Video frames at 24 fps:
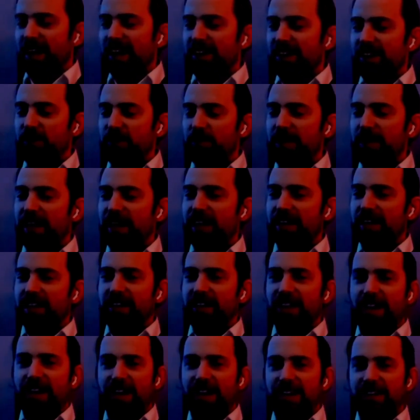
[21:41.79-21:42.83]
That we had a
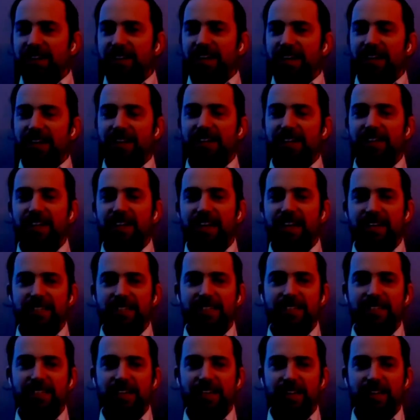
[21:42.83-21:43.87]
guy in that
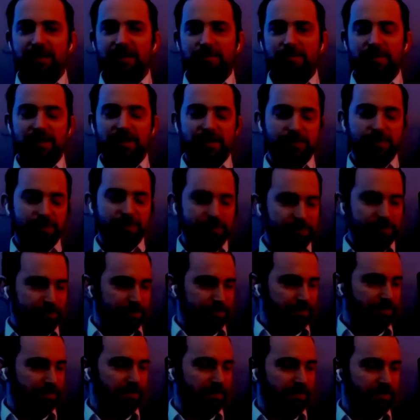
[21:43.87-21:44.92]
class named,
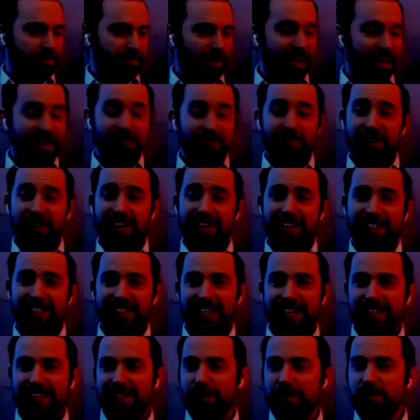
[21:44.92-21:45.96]
I forget his
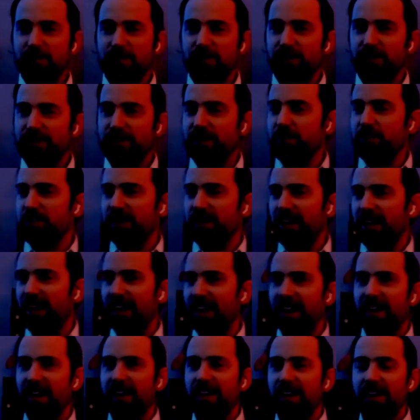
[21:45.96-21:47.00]
last name. His first name was
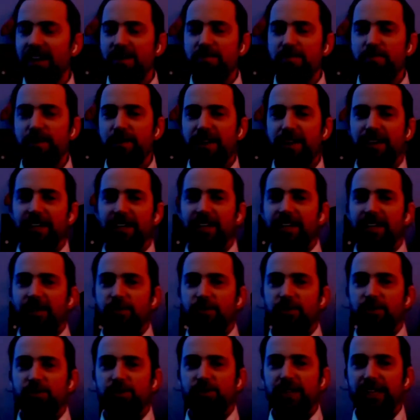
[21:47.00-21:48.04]
Kang, but he
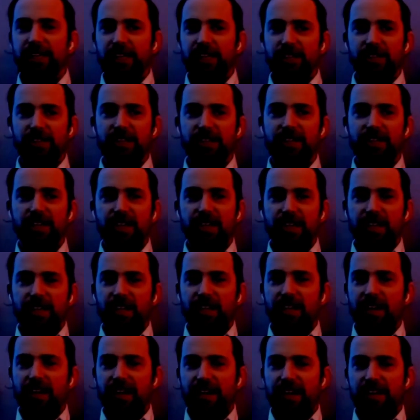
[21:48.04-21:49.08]
was really good.
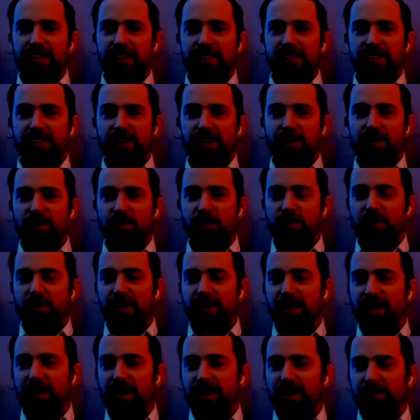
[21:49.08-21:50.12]
And so
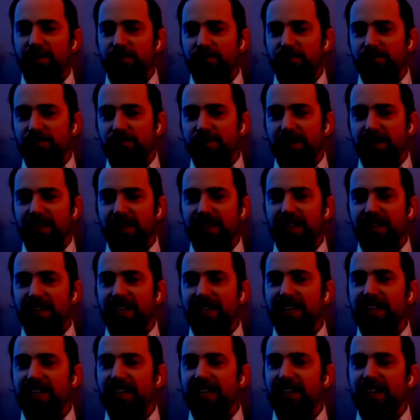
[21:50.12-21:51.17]

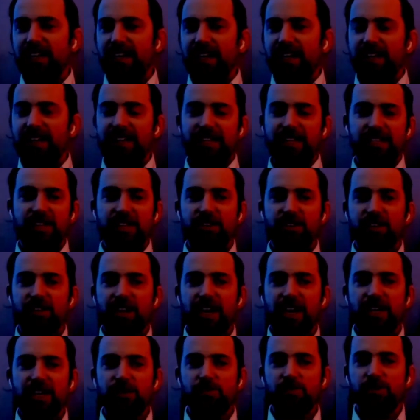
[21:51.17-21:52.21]
he and these other
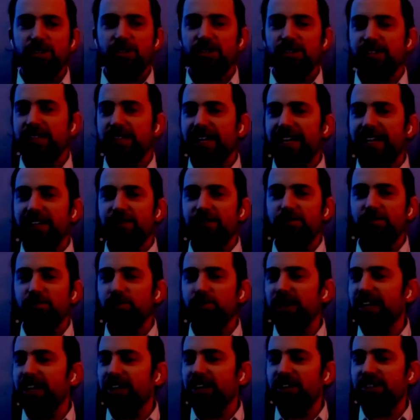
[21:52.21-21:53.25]
guys were just like
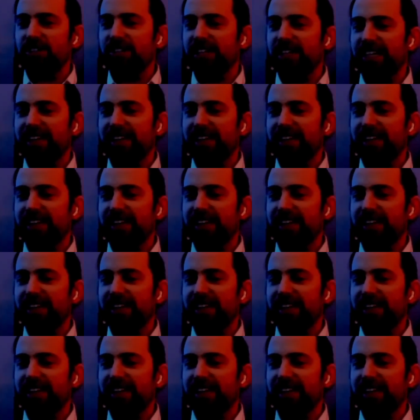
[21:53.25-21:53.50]
ringers.